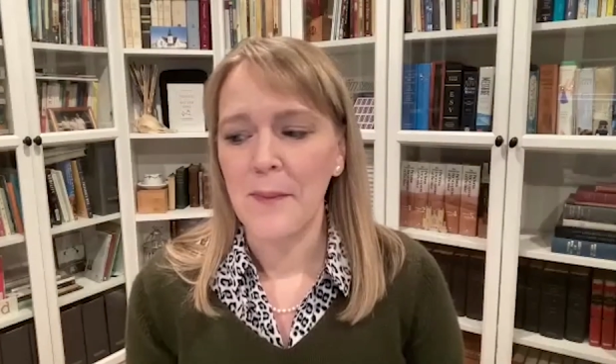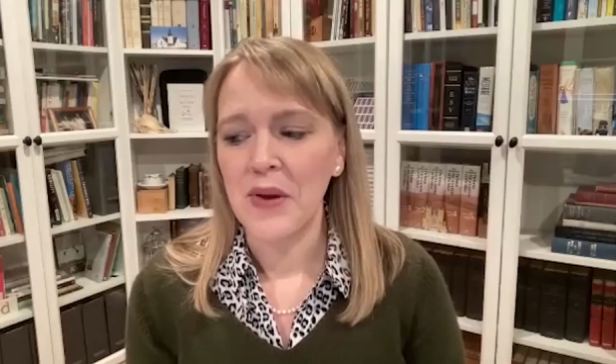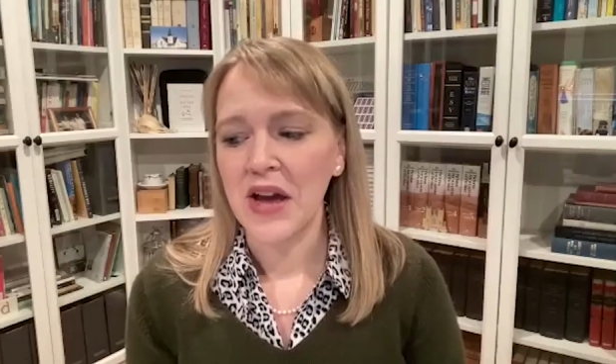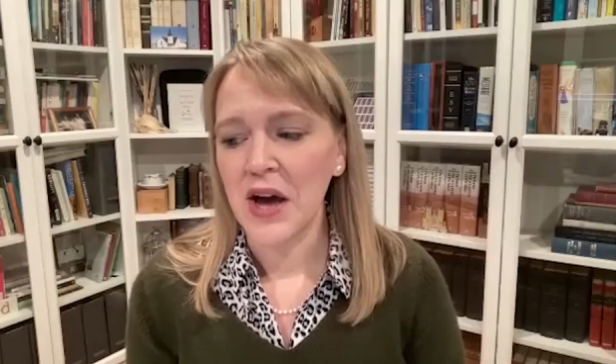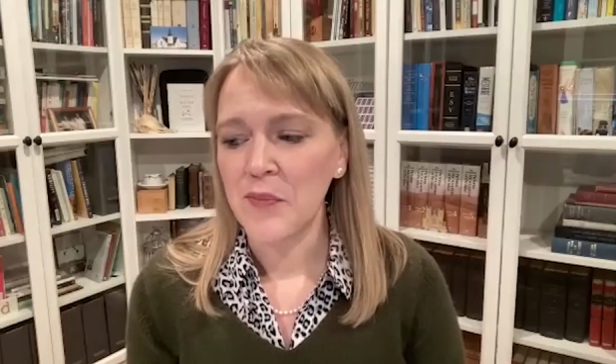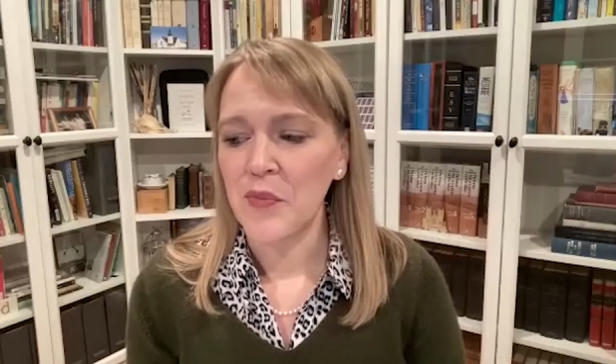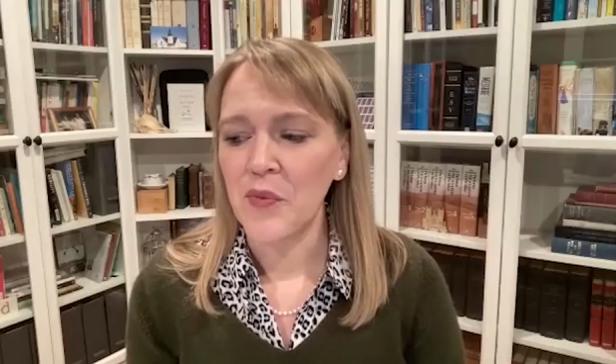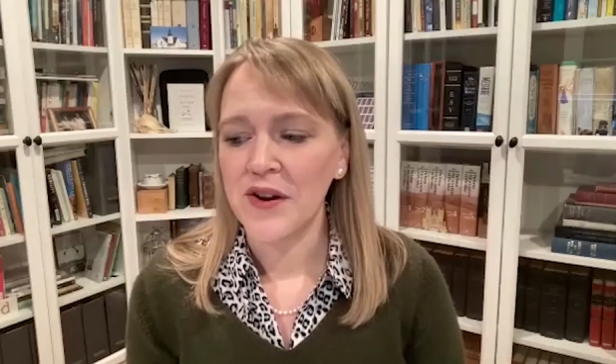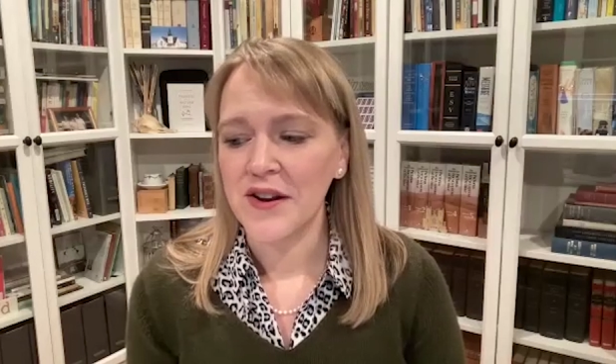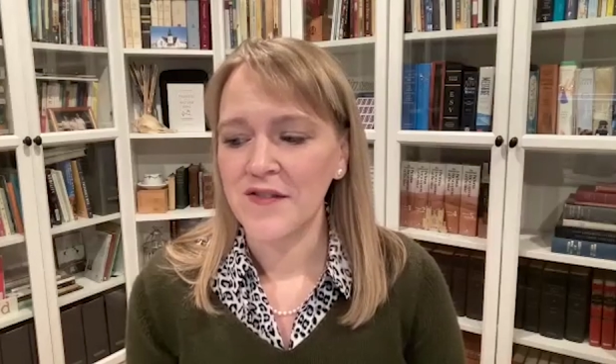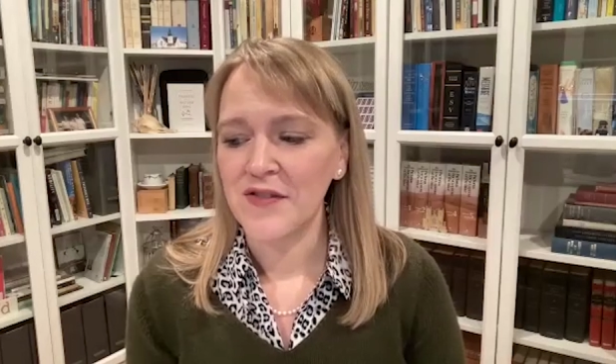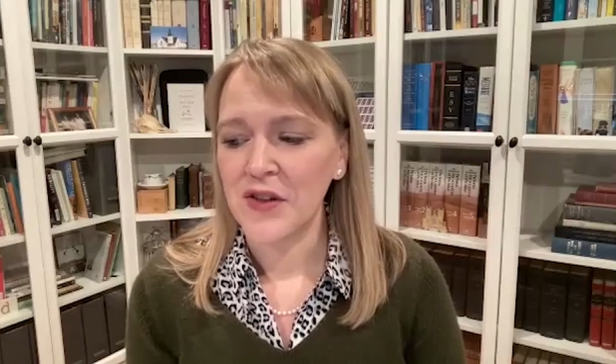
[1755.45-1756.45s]
pick up
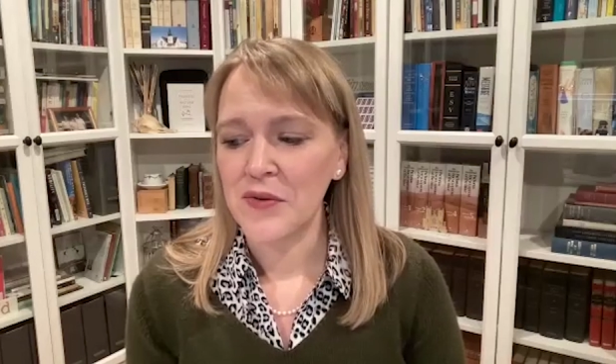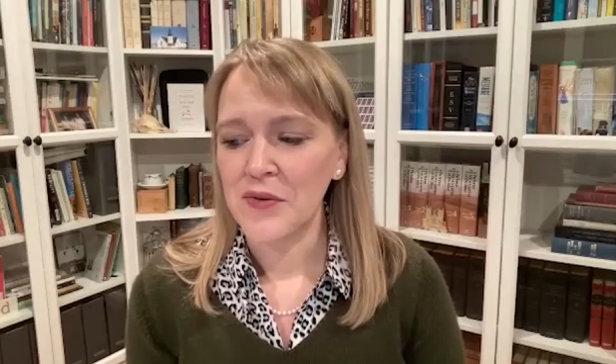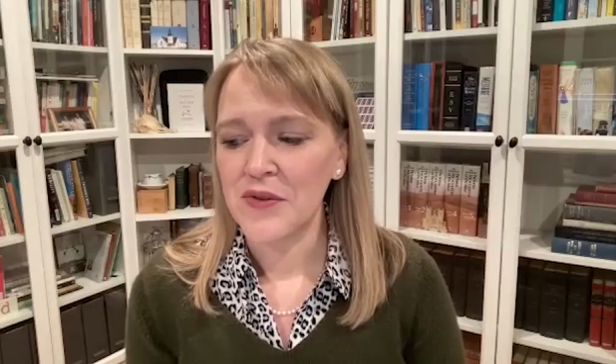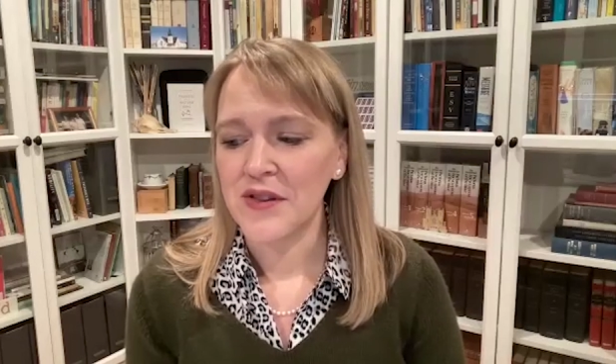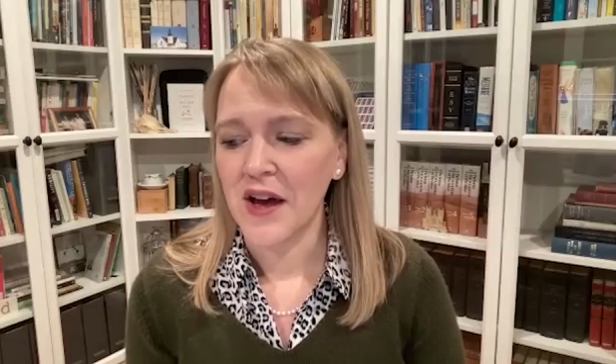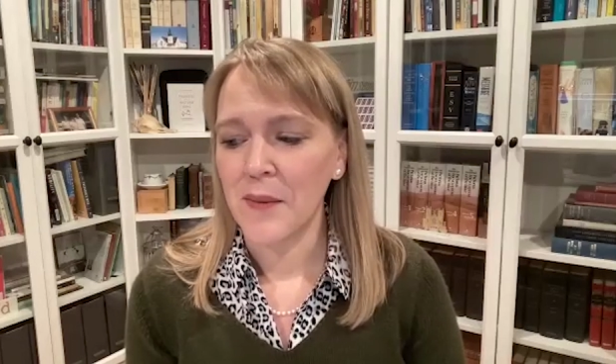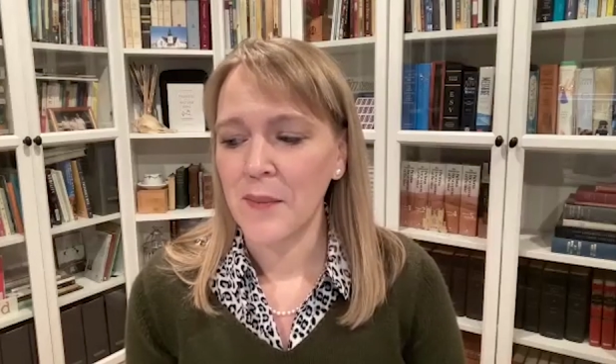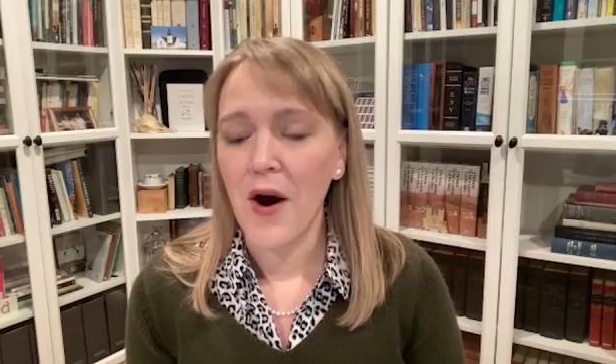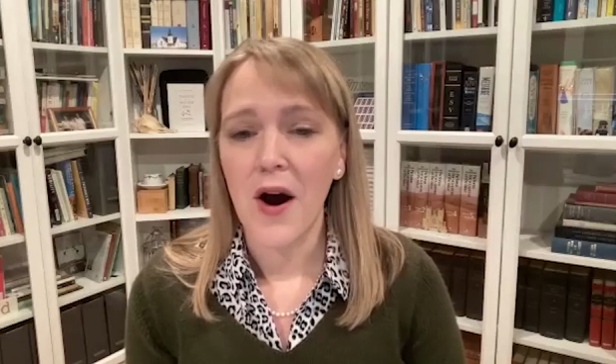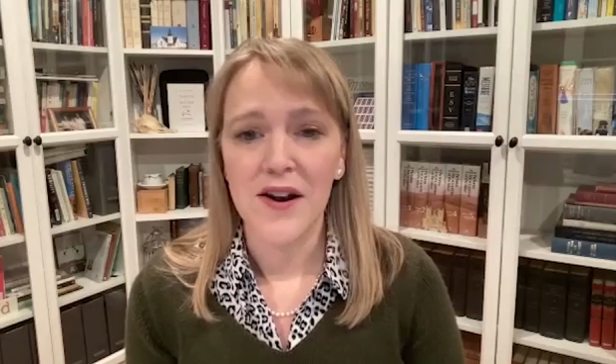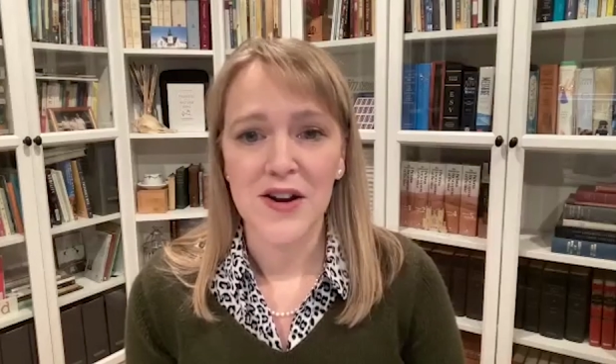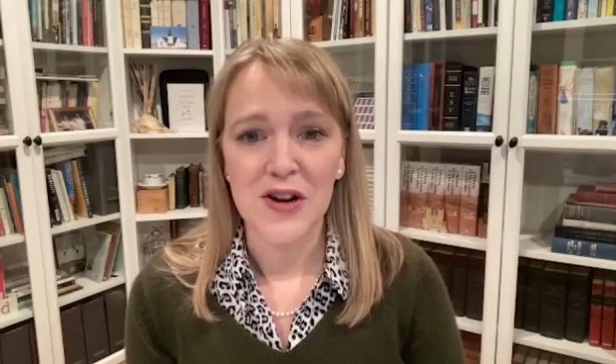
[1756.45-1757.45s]
one of those
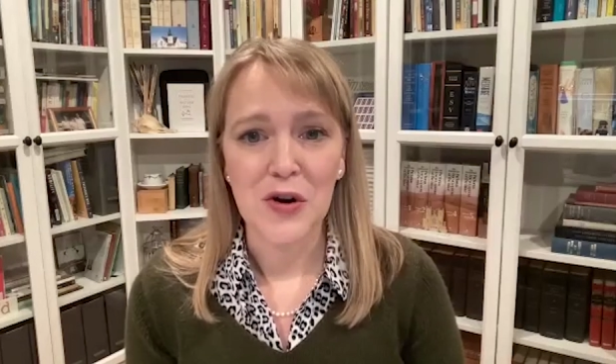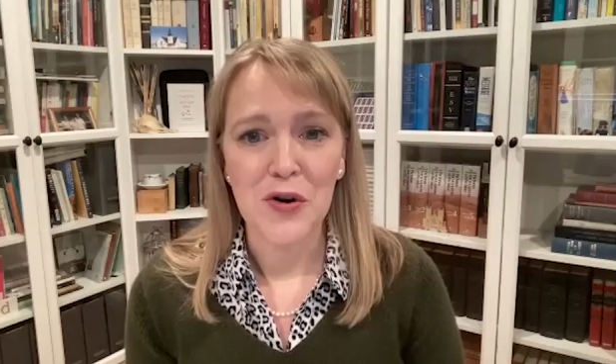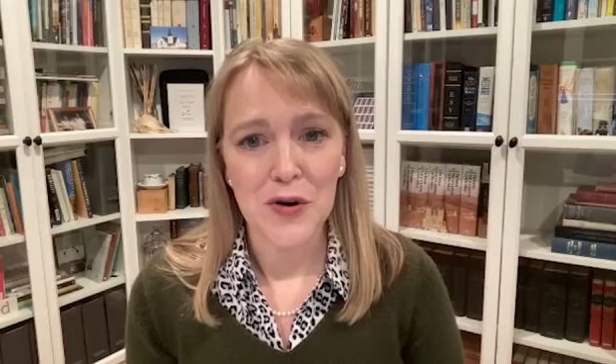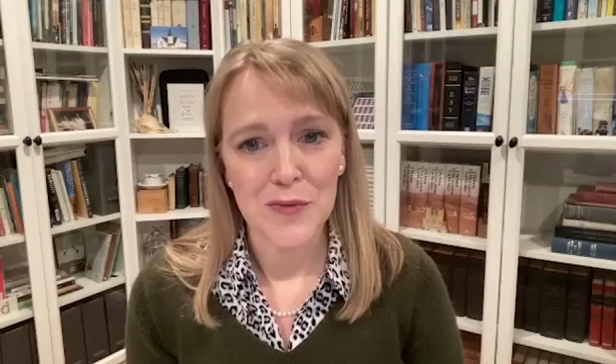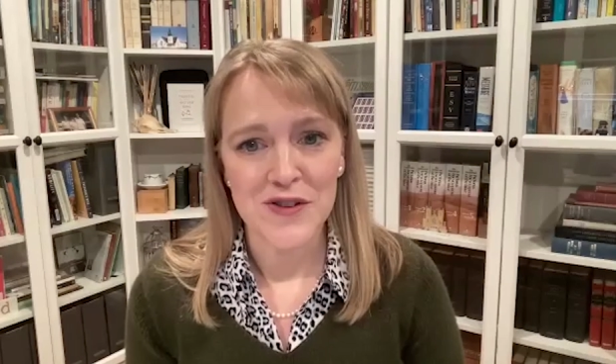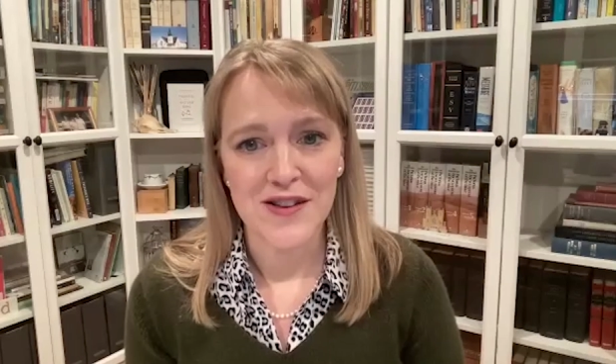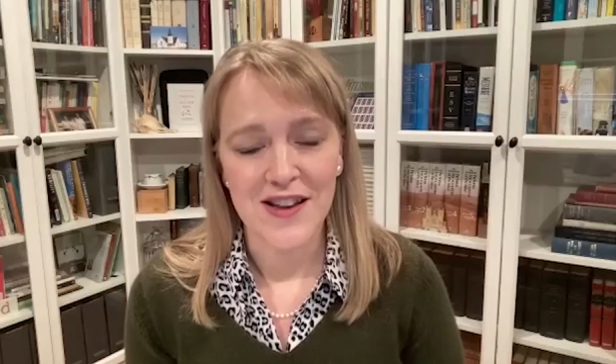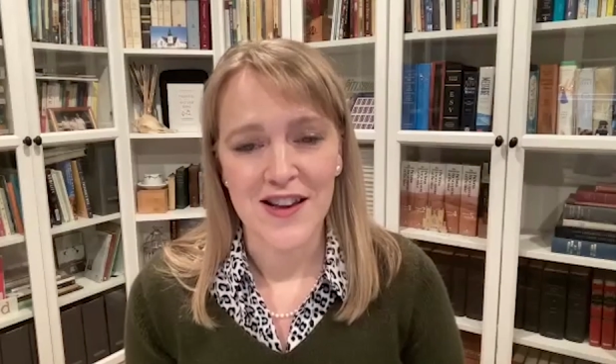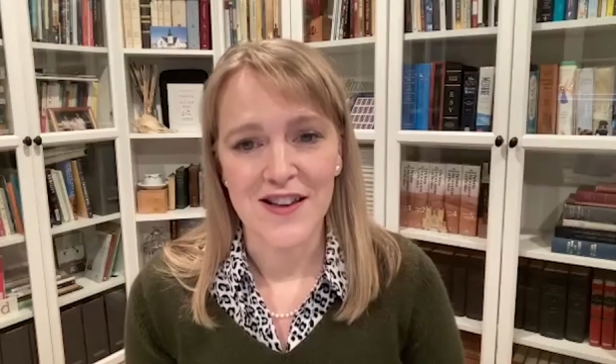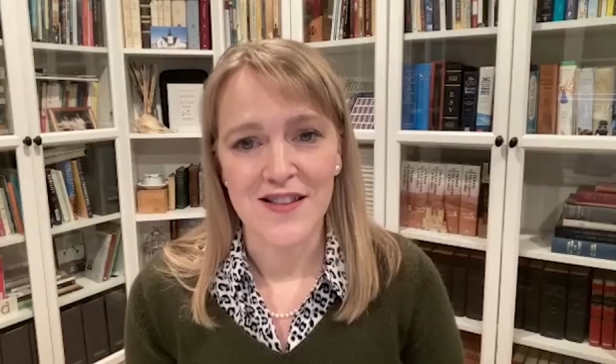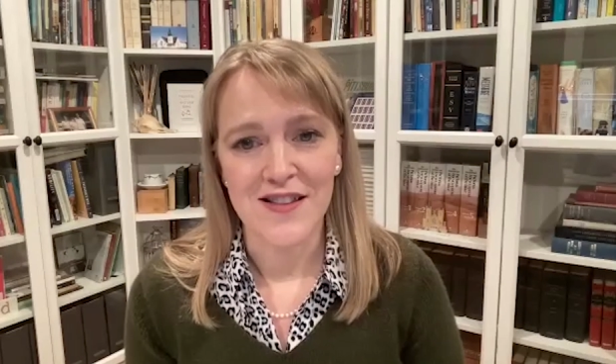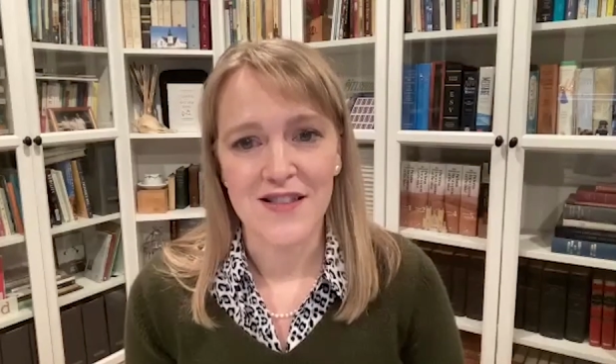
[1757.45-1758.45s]
potted herbs
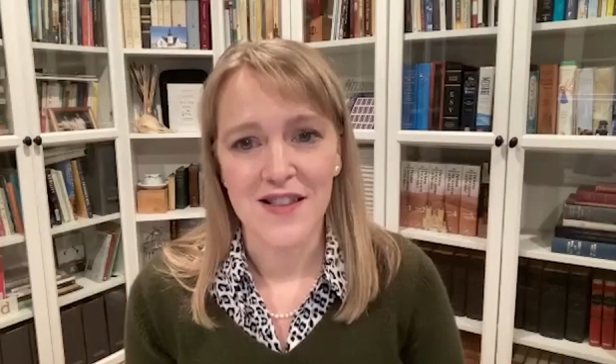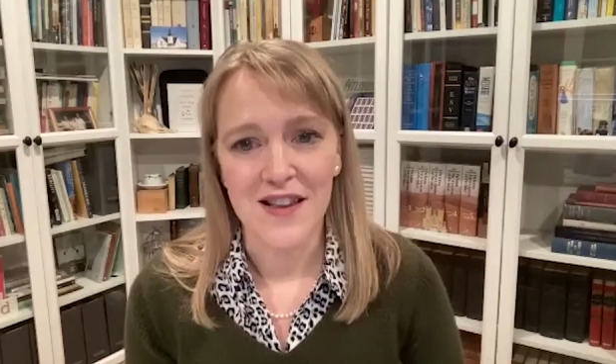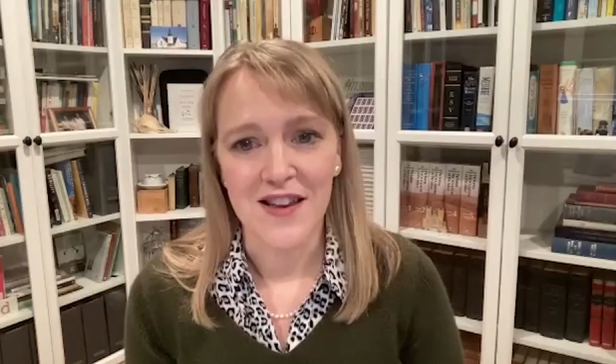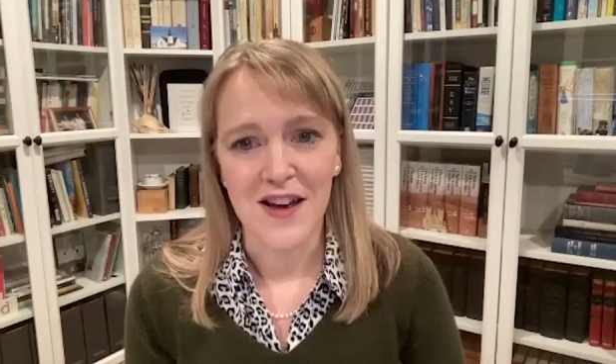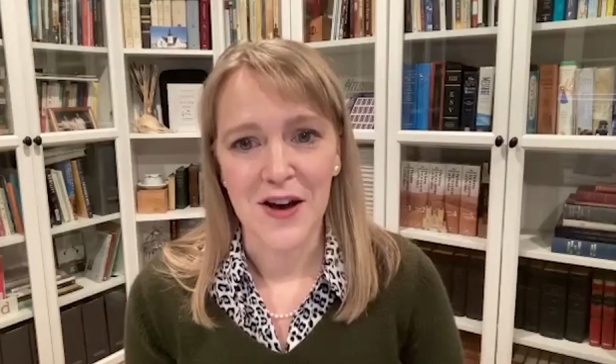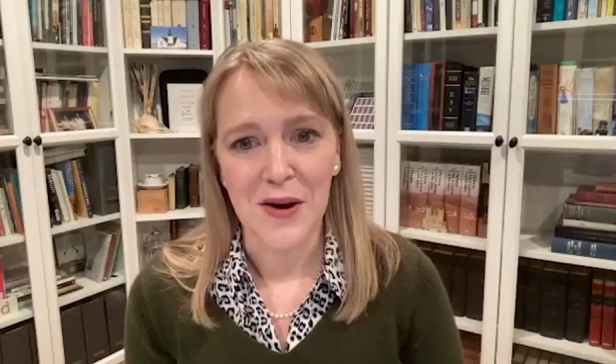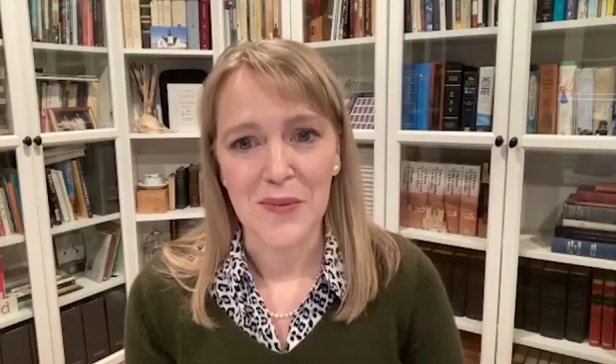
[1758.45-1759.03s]
in the